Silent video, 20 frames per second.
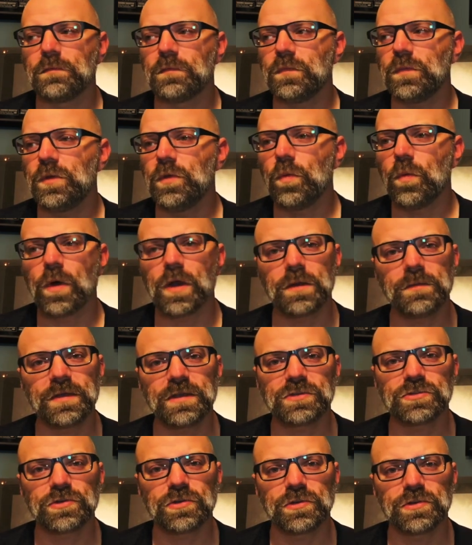You want to make
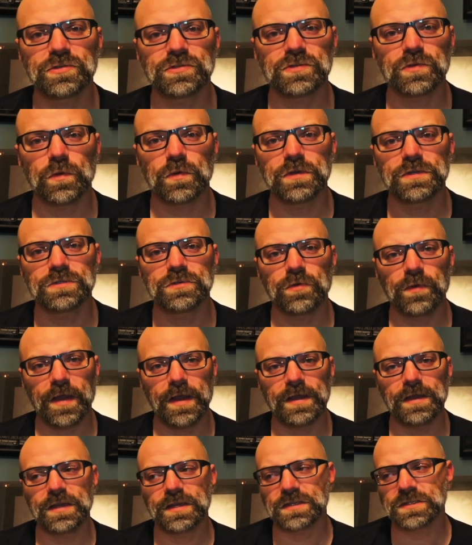sure your story is great.
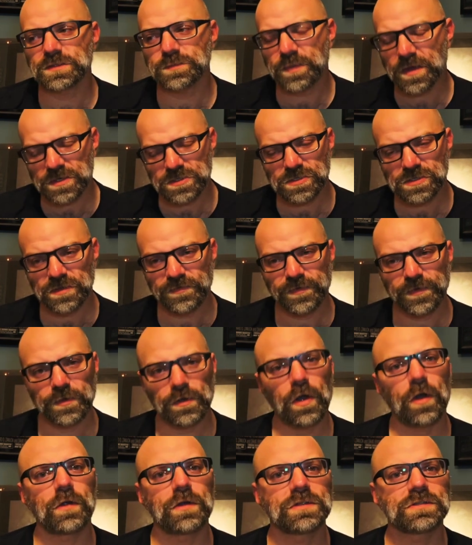And especially if you're an
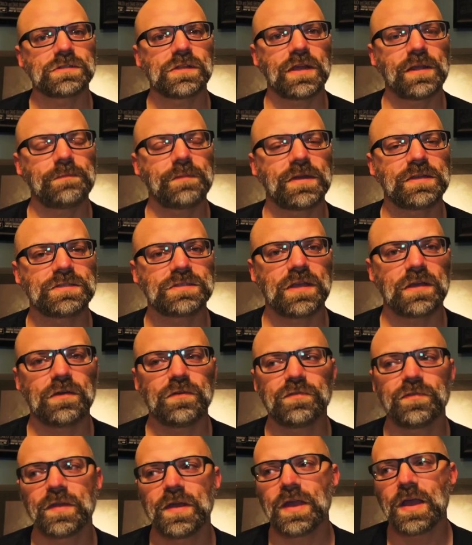artist like myself,